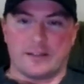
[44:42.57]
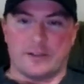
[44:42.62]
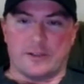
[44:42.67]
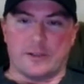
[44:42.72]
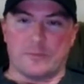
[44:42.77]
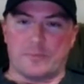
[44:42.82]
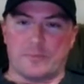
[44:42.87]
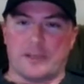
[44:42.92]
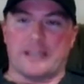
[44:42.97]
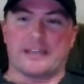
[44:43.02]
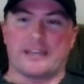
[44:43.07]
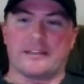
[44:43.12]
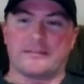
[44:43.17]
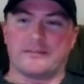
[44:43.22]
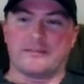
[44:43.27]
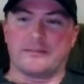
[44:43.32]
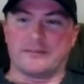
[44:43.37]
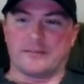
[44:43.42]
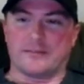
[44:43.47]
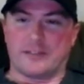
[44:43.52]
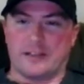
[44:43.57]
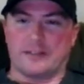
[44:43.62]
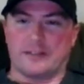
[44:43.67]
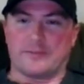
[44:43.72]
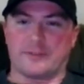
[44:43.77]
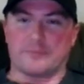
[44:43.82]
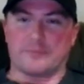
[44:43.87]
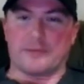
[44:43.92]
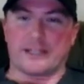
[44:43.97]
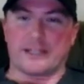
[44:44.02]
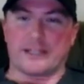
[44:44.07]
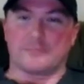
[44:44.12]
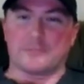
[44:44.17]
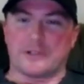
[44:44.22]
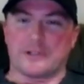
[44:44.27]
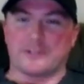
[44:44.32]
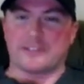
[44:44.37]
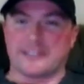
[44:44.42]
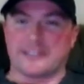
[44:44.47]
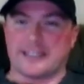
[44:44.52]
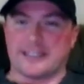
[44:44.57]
you're paying for michael bird's